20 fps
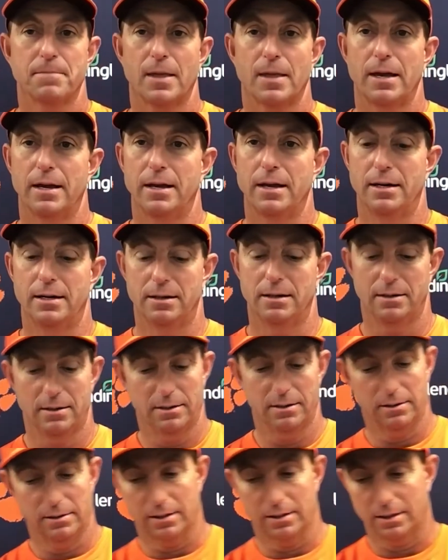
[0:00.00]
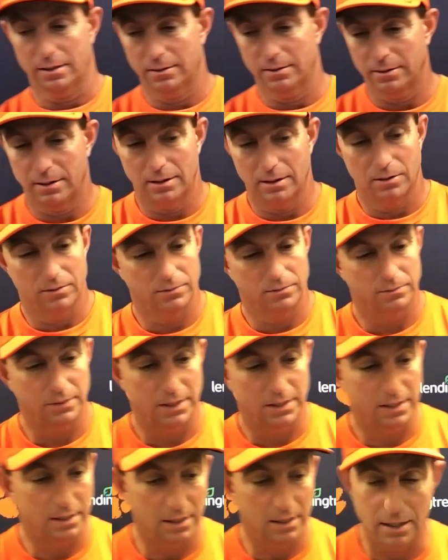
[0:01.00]
And you know,
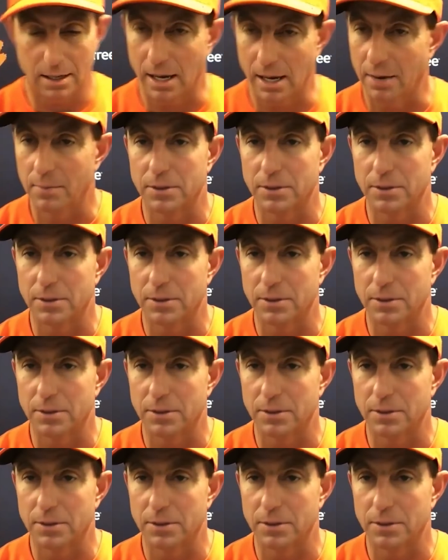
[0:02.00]
he gave